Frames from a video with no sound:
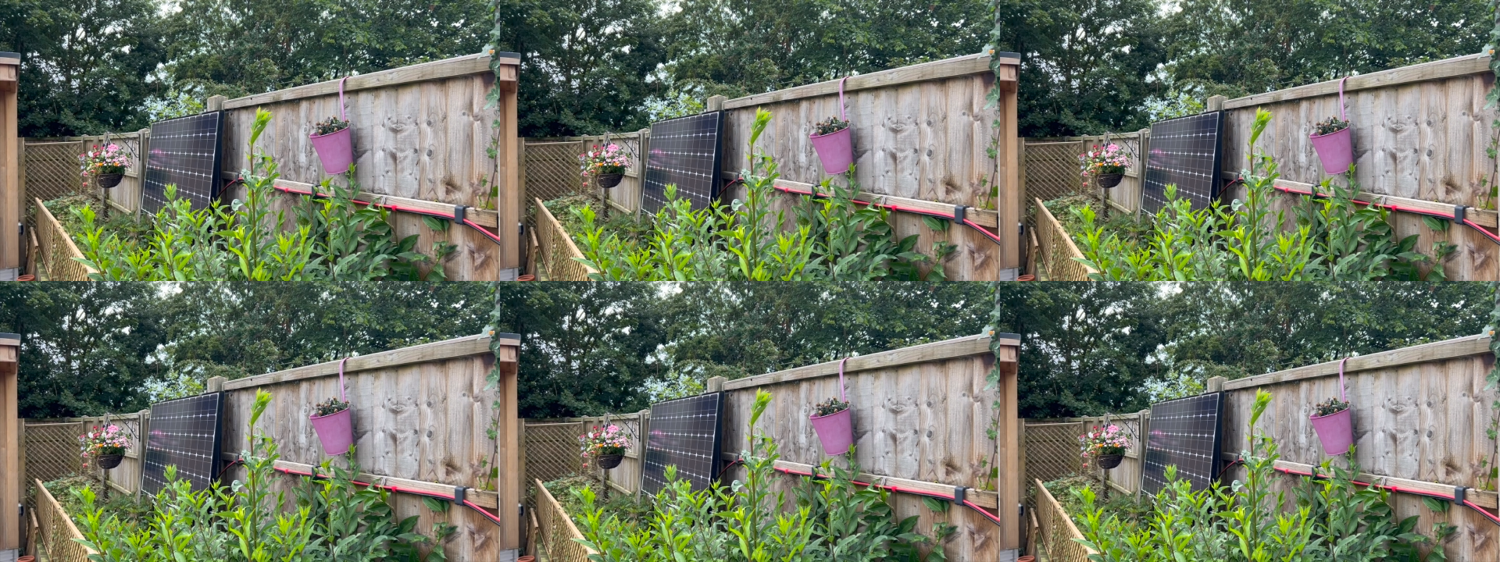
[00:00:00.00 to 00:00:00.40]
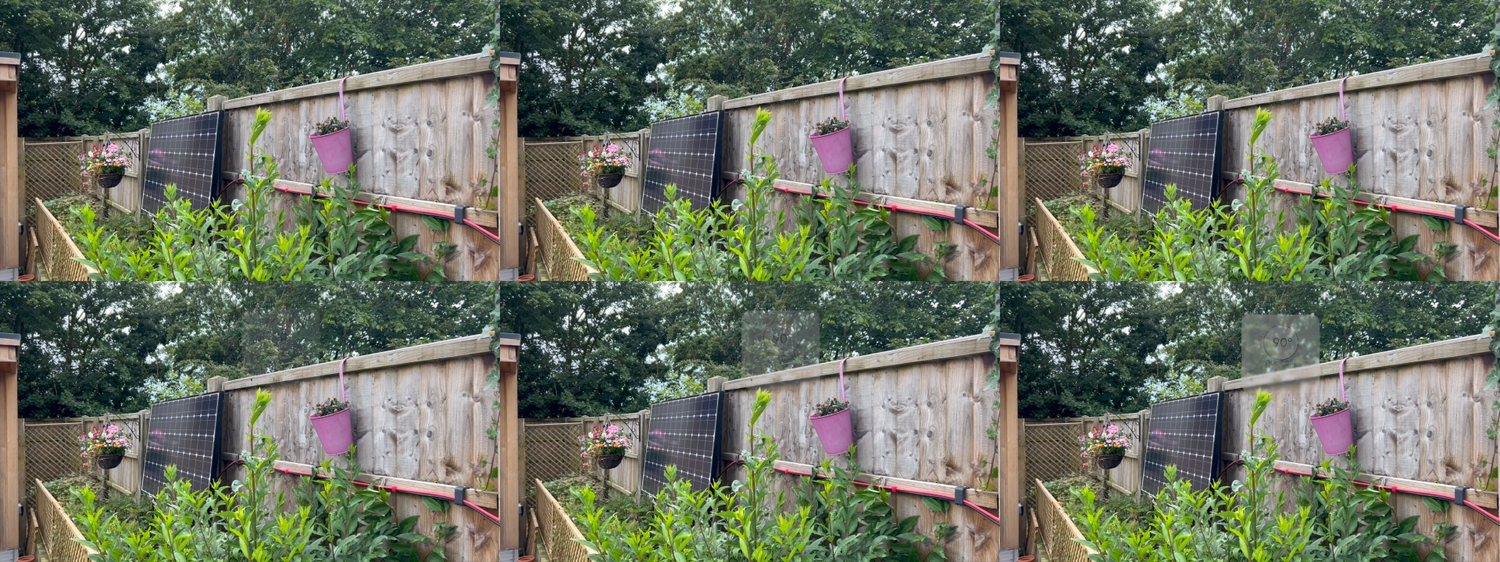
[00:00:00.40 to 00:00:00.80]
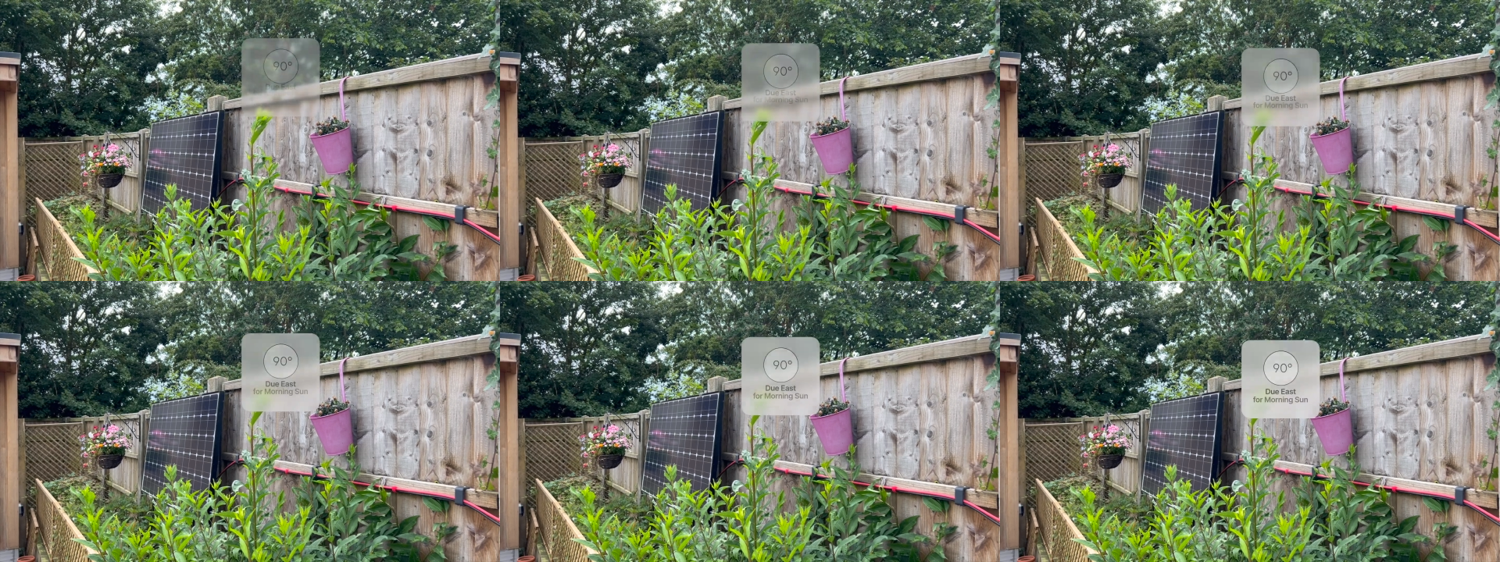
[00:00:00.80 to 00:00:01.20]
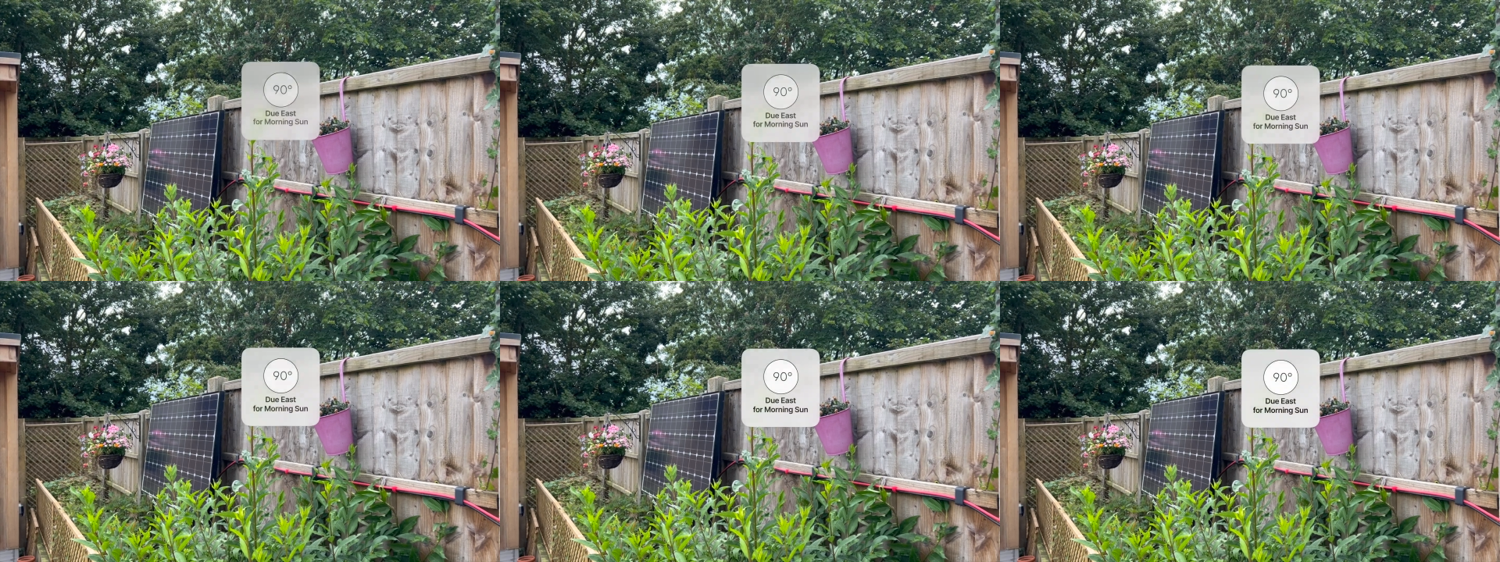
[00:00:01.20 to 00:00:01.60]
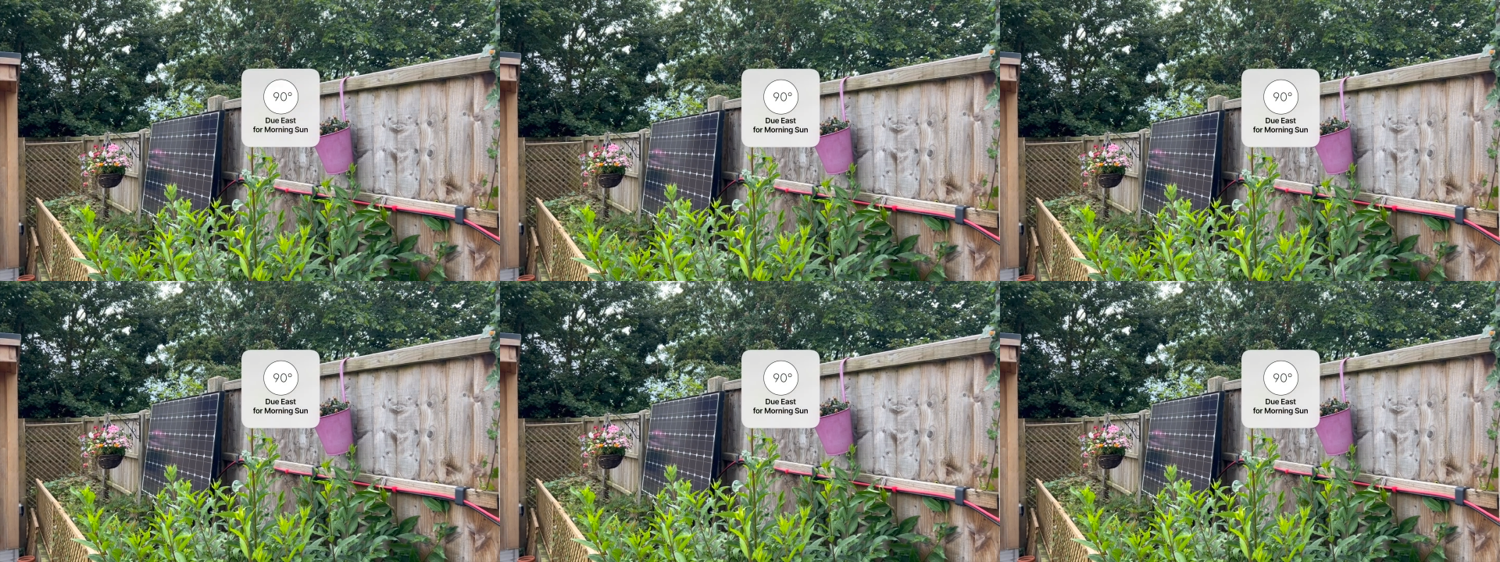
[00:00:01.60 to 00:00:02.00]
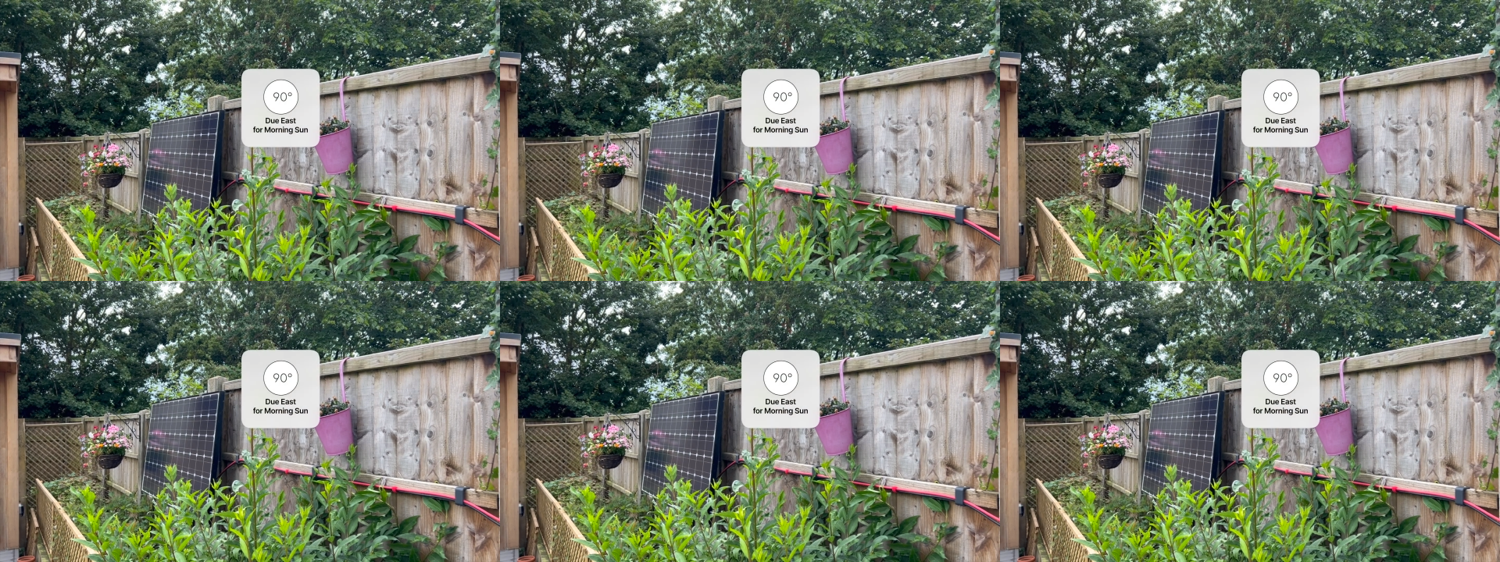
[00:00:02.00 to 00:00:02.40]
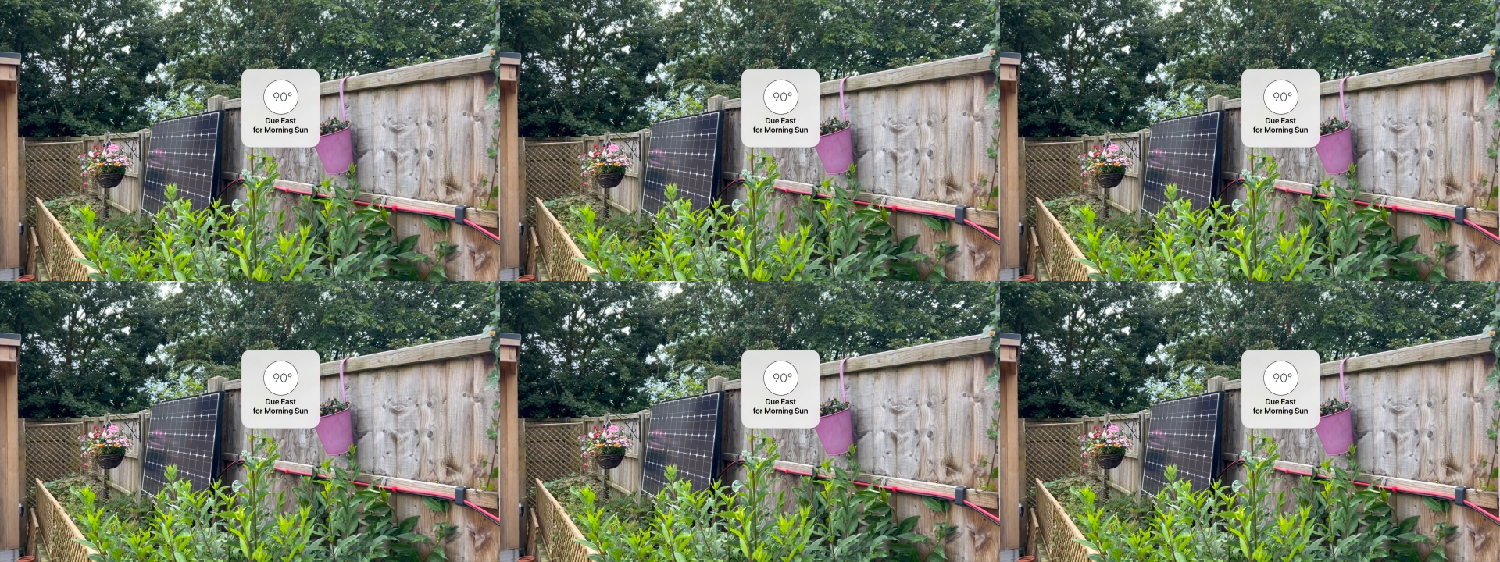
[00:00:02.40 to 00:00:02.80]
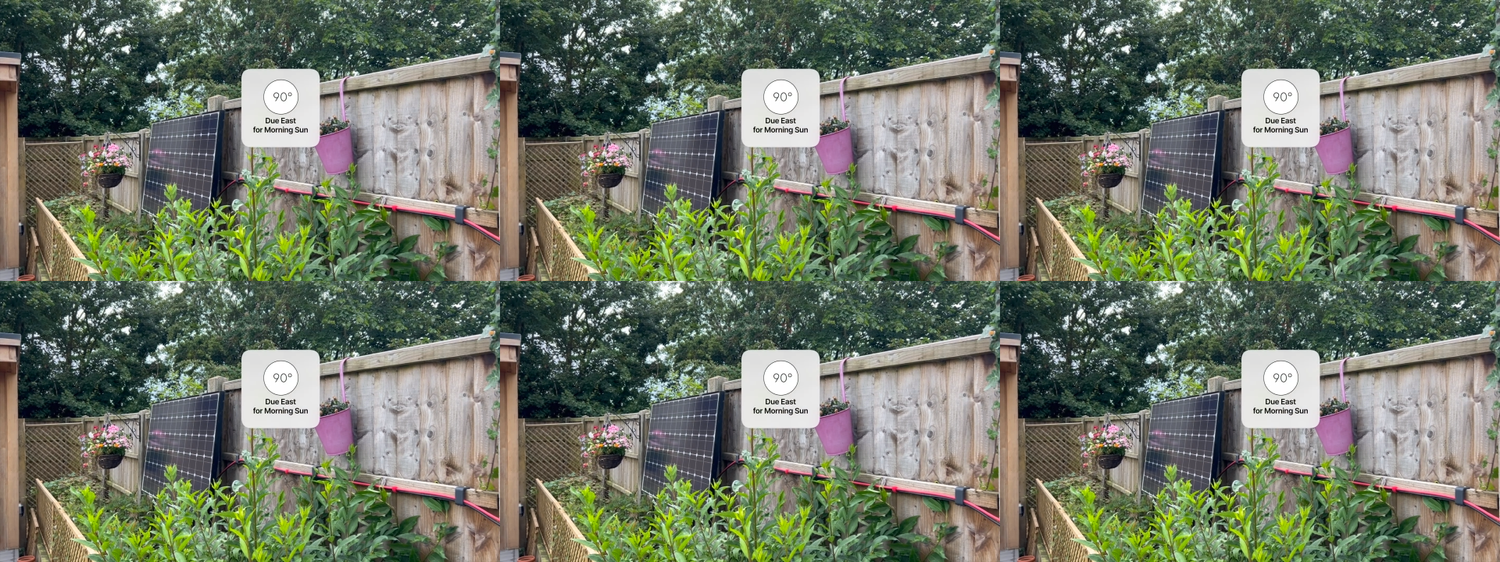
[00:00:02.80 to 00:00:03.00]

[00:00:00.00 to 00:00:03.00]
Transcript: (no speaker visible)